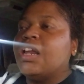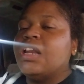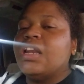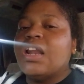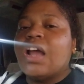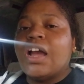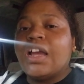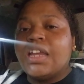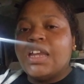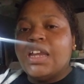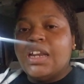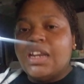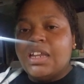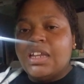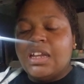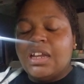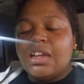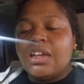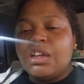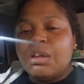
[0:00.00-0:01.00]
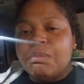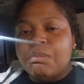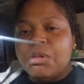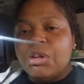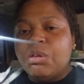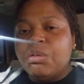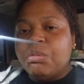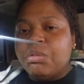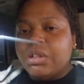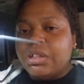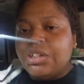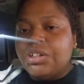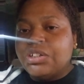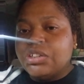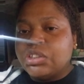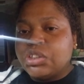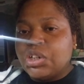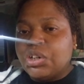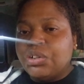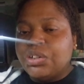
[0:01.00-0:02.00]
and not getting it can be really
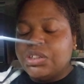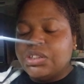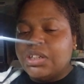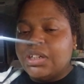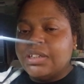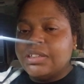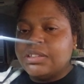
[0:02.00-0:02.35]
discouraging.